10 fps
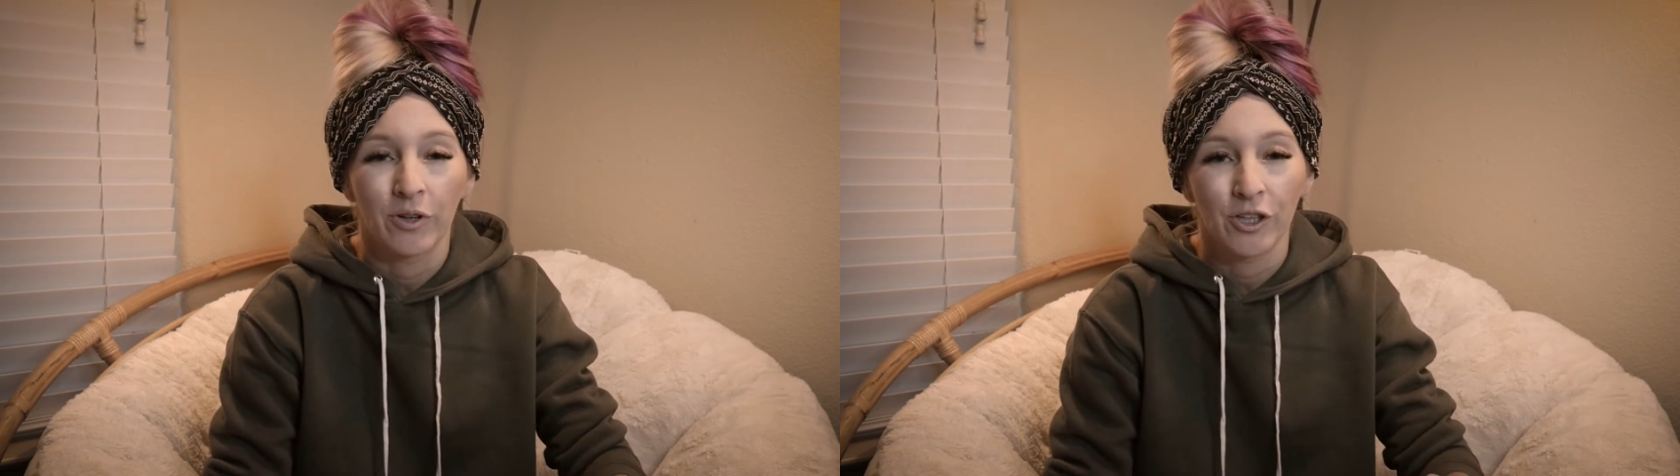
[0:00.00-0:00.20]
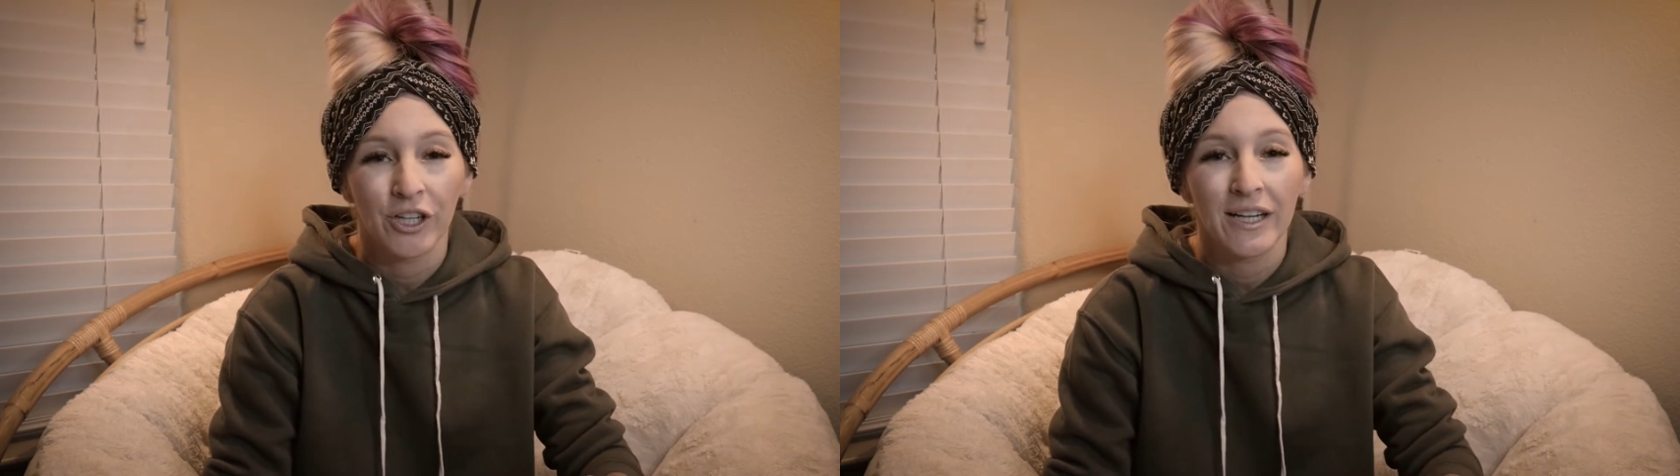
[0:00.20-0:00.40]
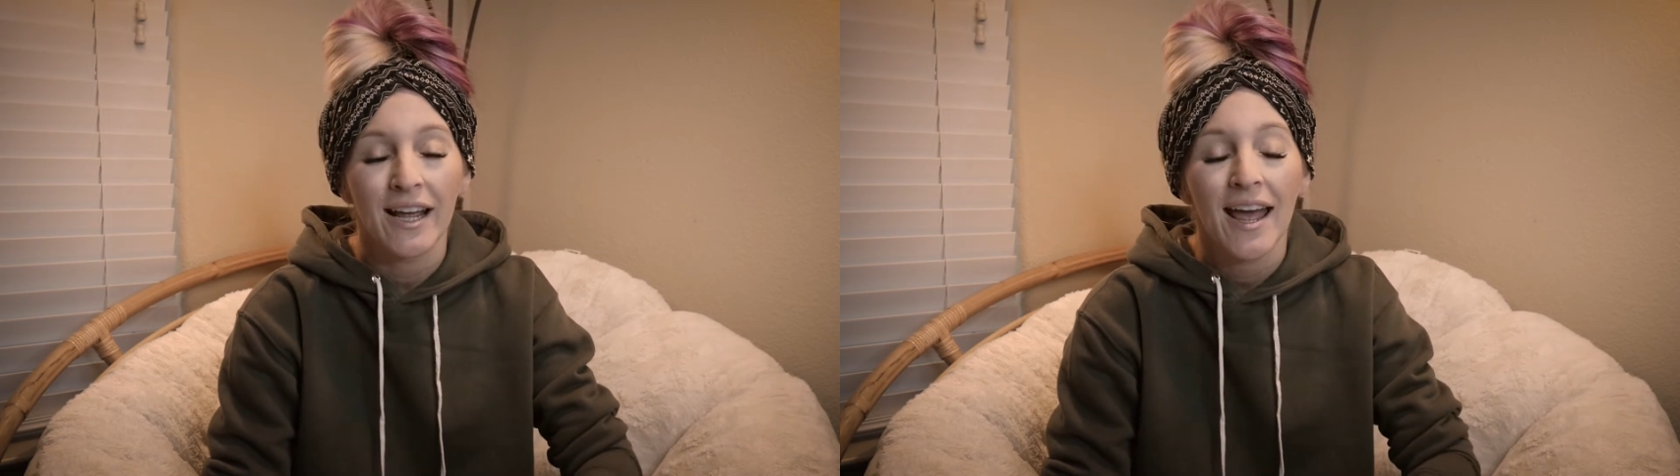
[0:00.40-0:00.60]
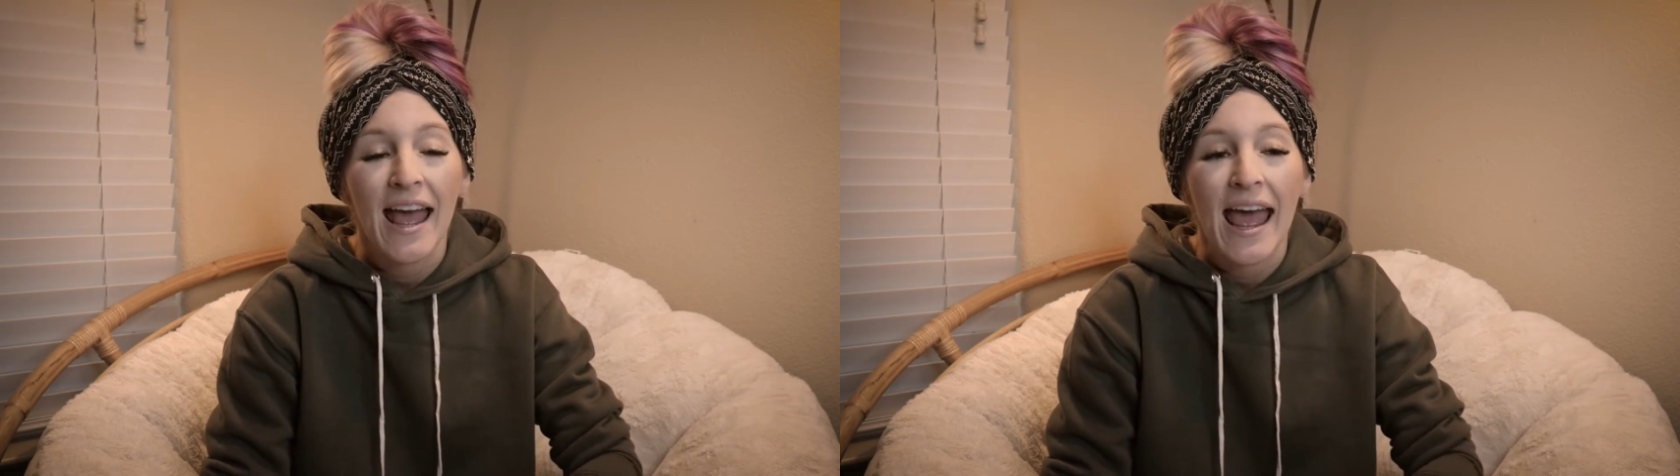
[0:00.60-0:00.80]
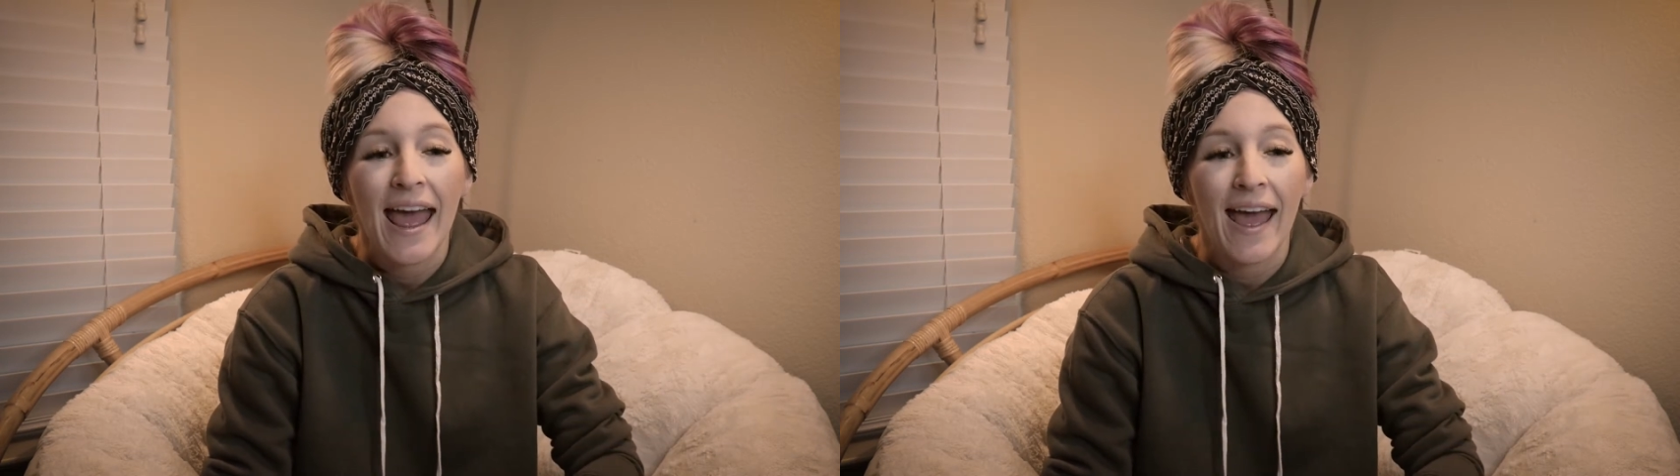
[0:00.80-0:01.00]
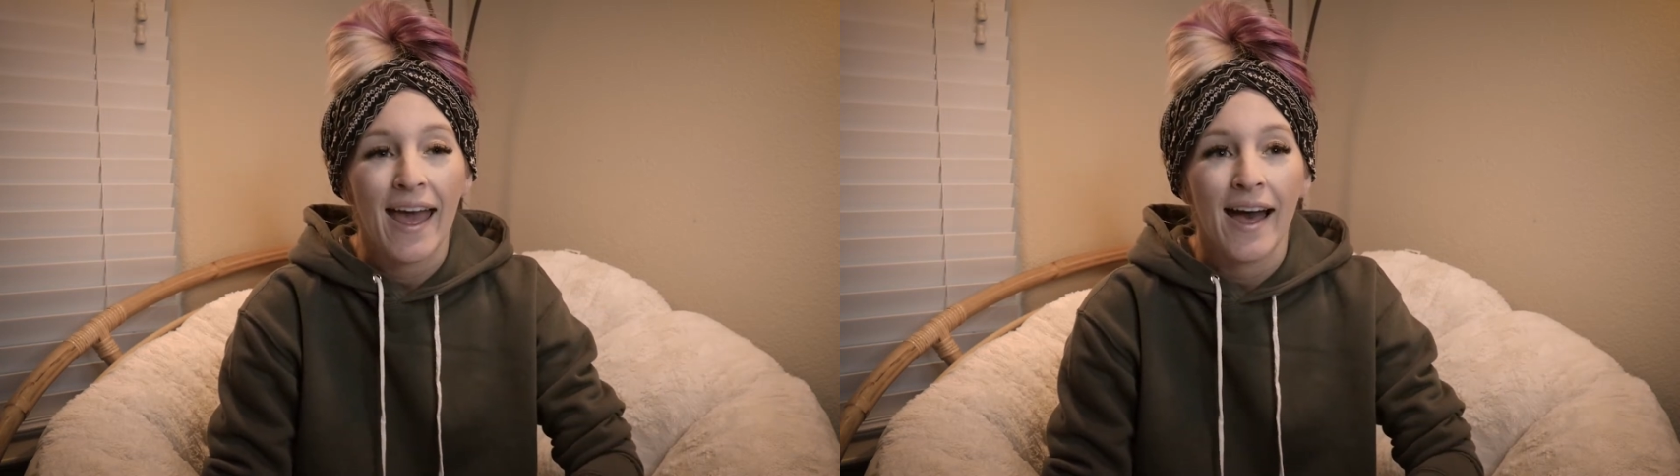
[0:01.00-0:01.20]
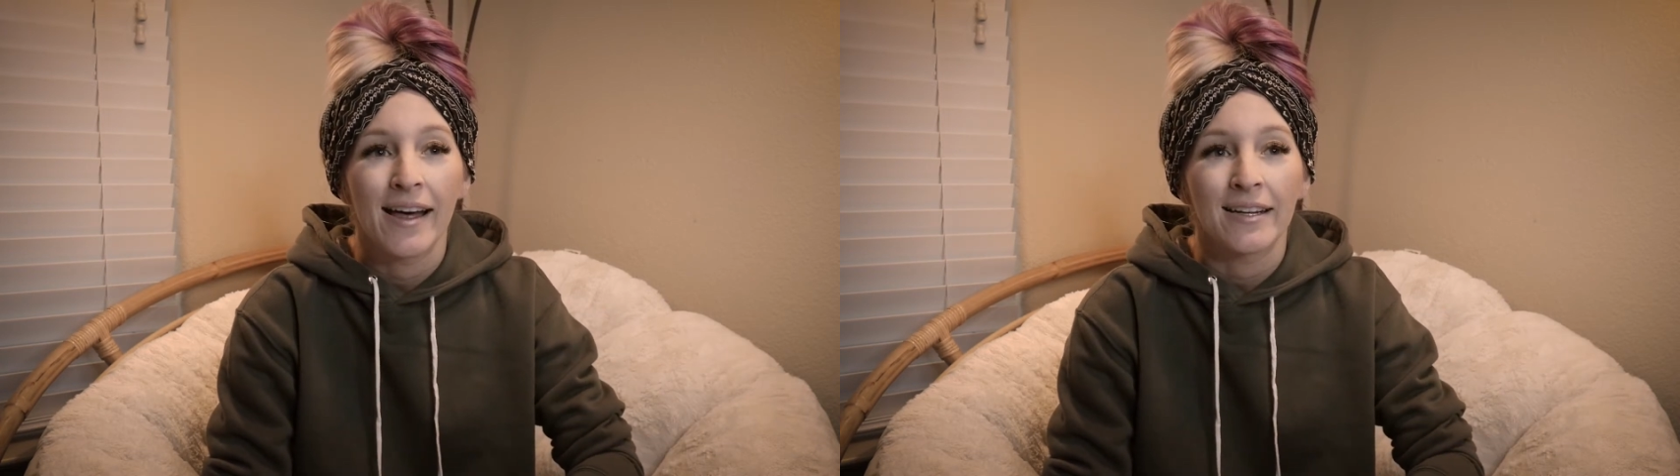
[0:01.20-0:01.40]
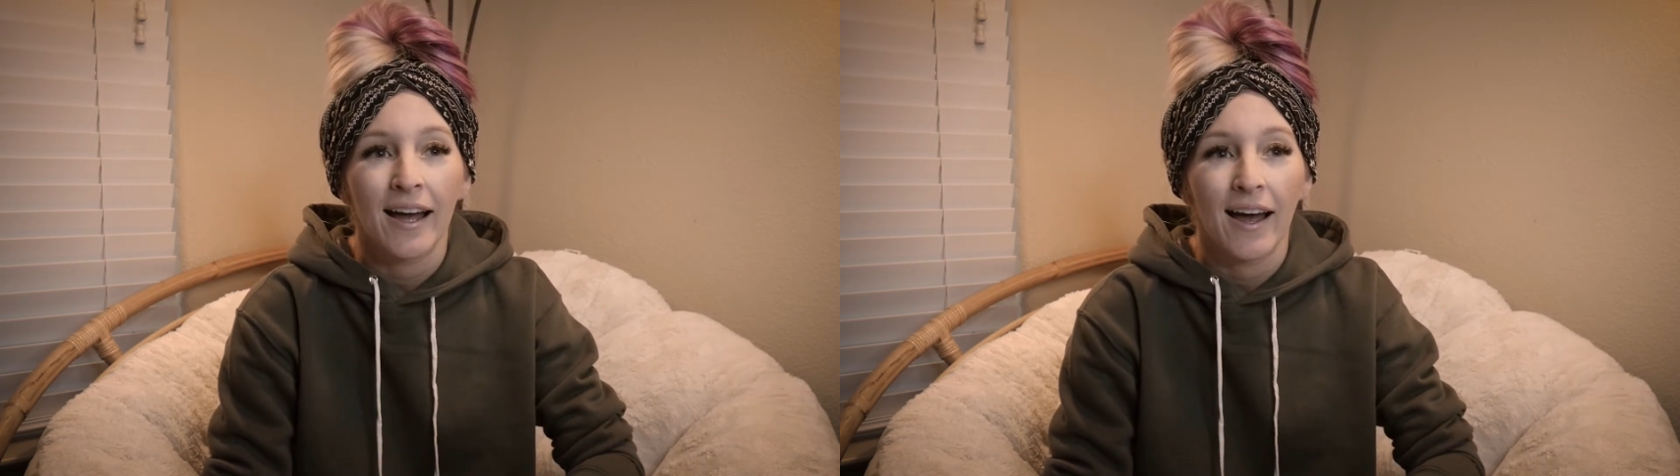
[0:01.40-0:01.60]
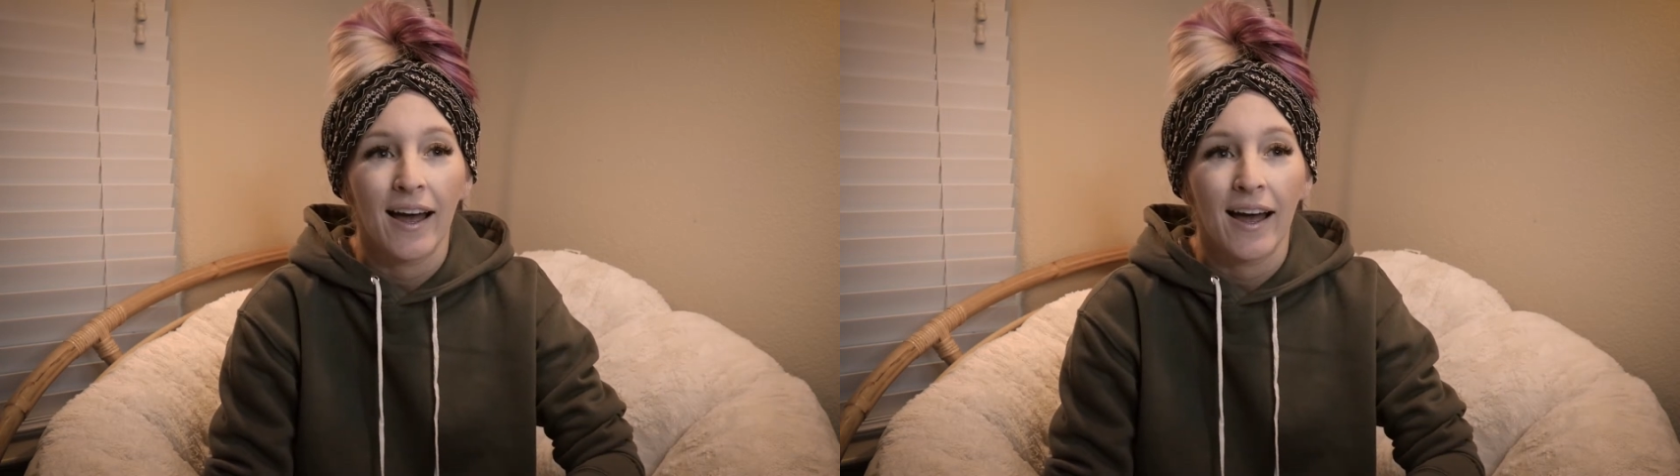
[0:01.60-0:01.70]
version, and